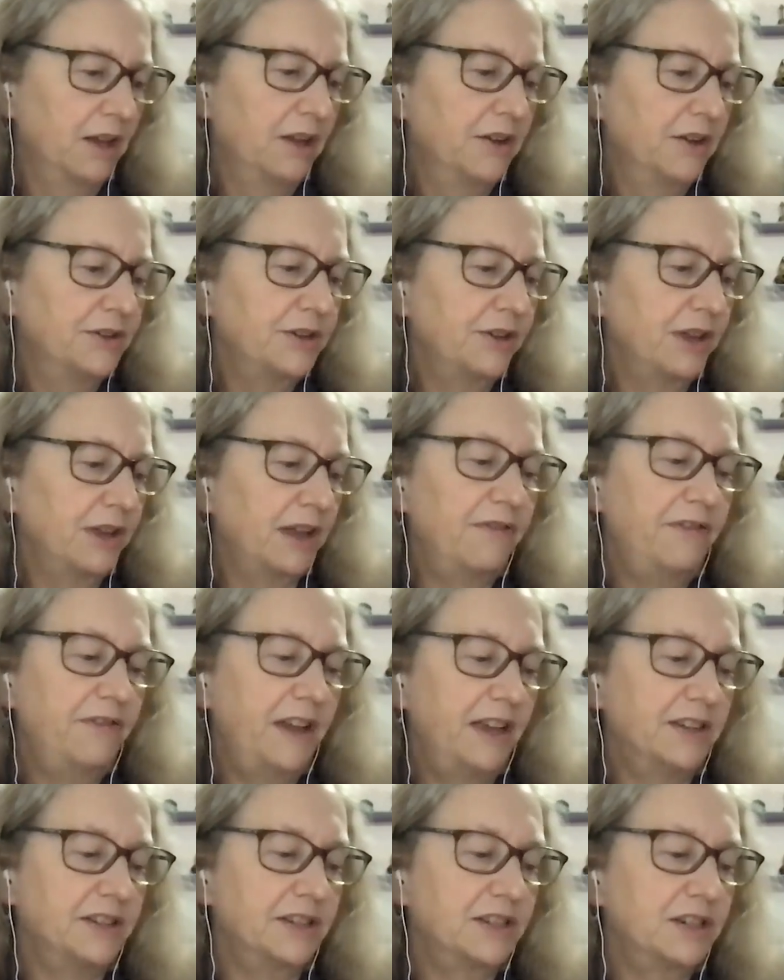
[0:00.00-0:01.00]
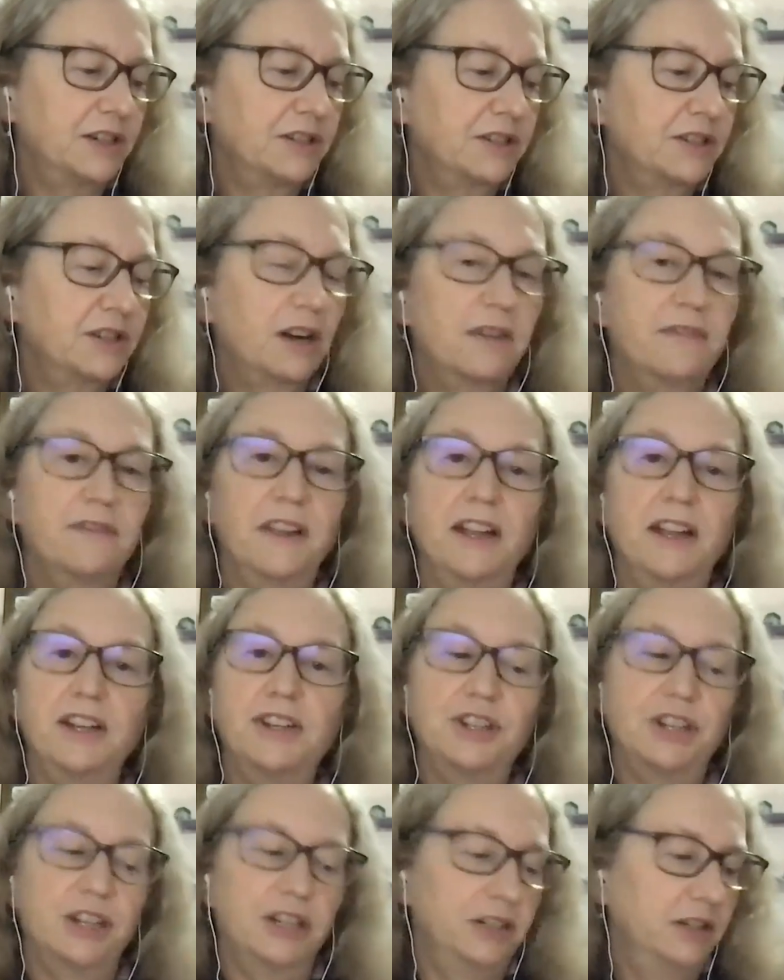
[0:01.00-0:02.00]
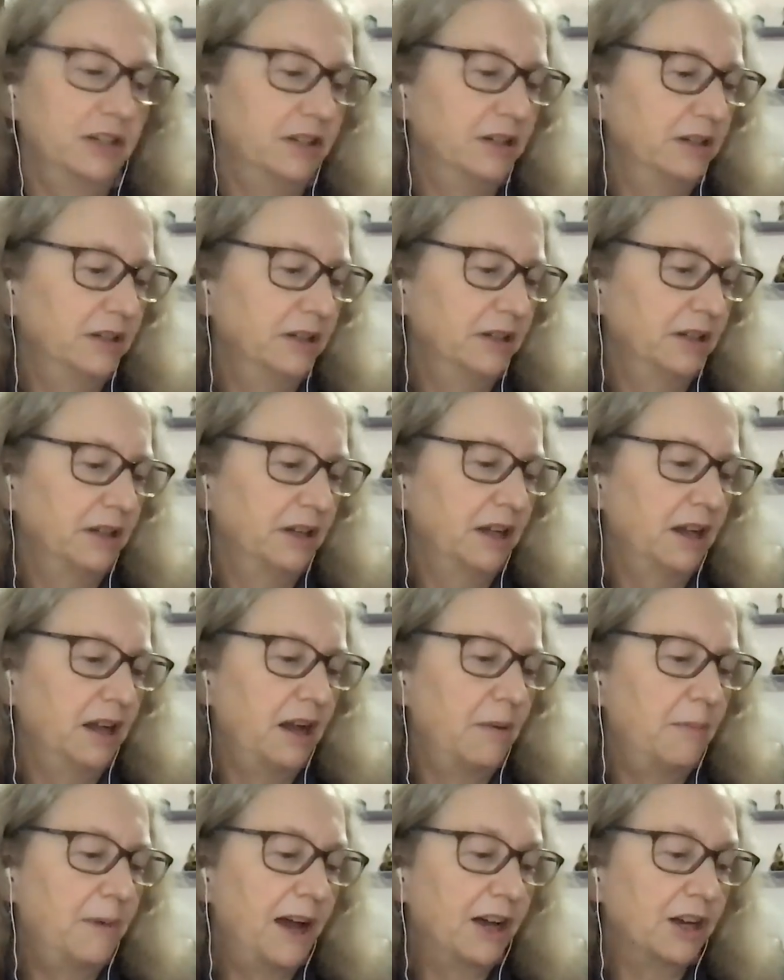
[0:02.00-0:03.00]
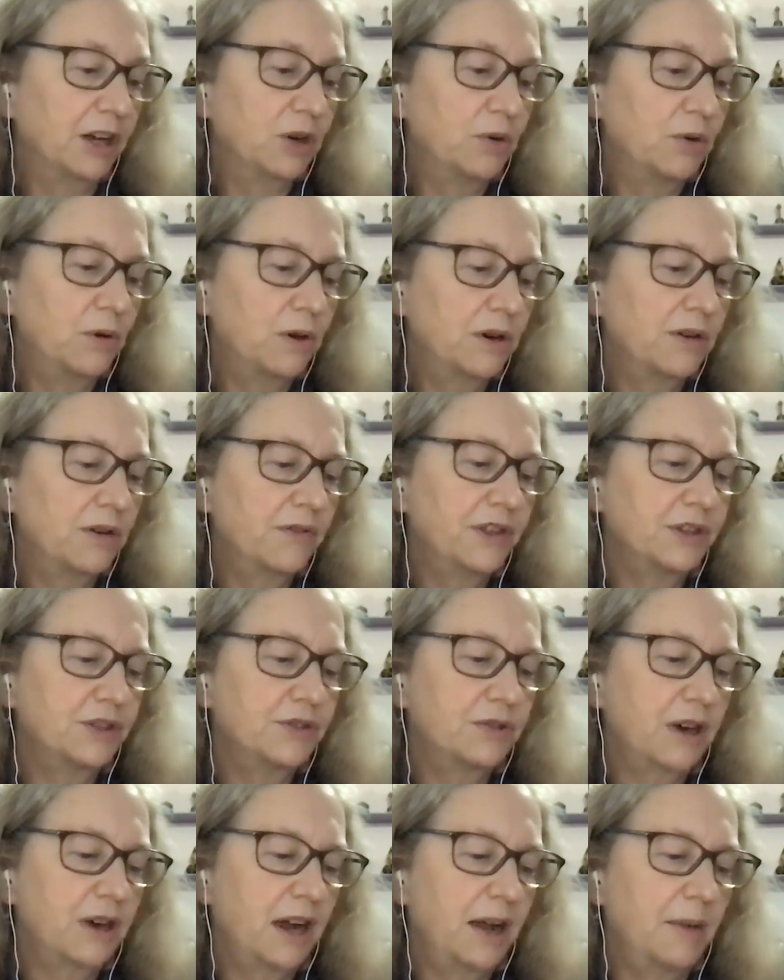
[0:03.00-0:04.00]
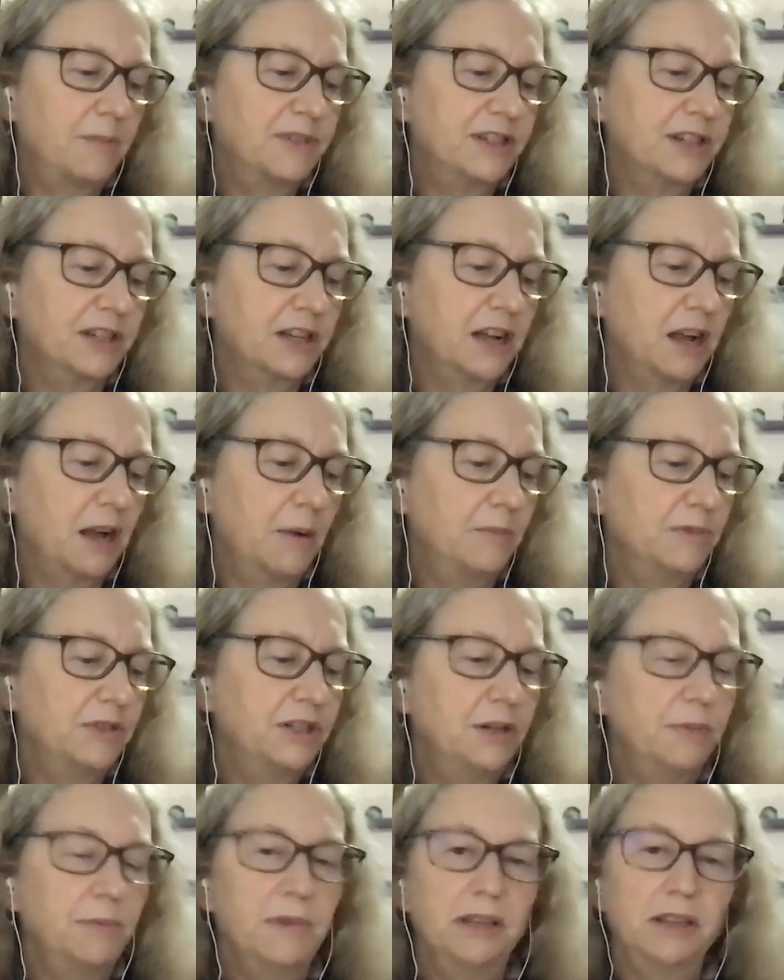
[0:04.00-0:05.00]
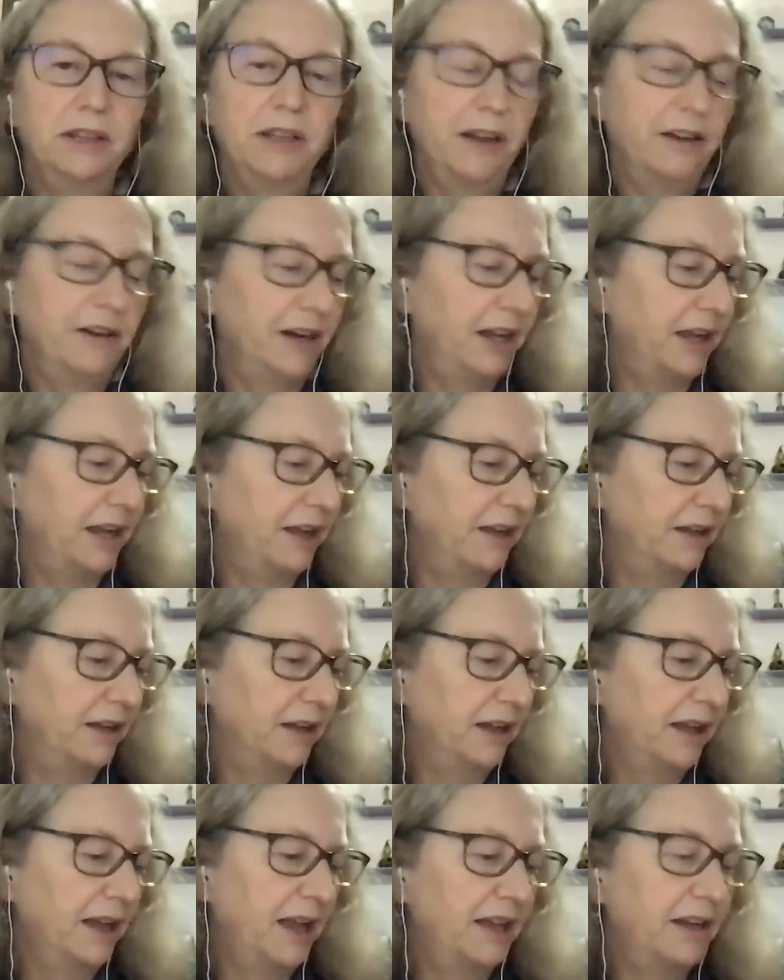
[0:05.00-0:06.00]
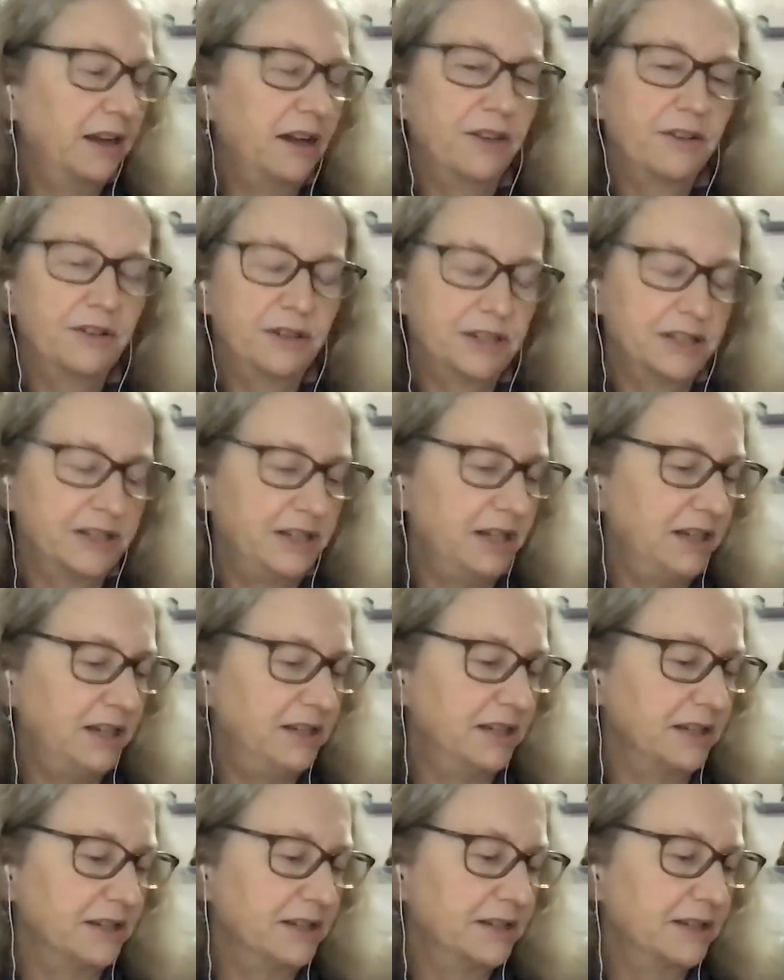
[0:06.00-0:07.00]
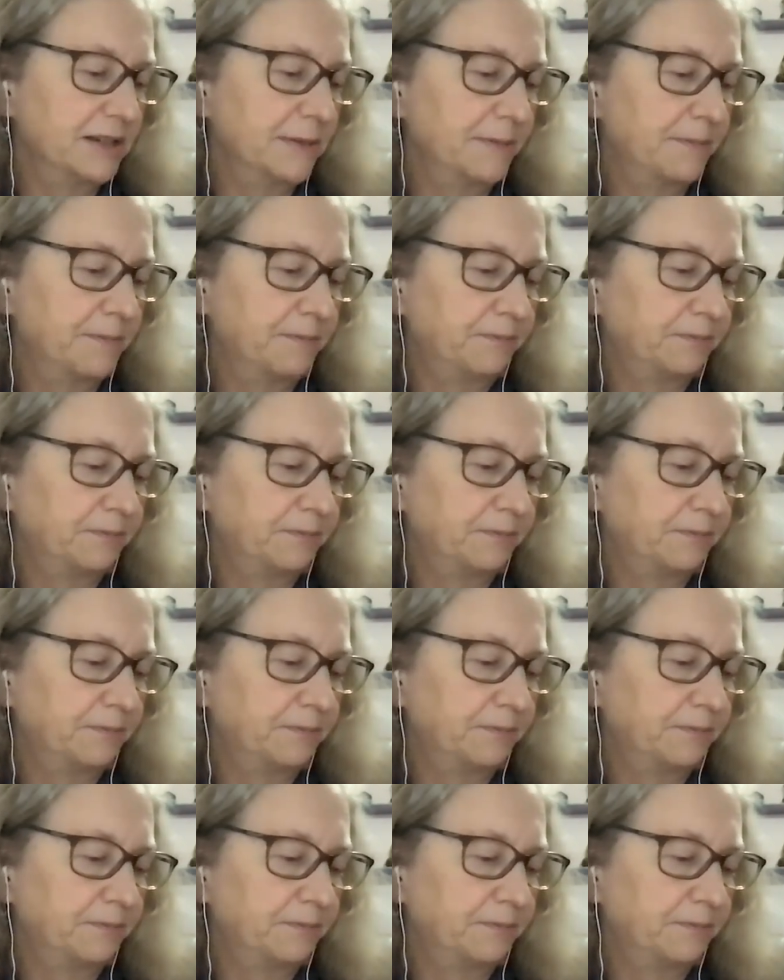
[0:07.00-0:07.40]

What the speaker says: so they faced starvation. About a quarter of the tribe succumbed to malaria and other diseases.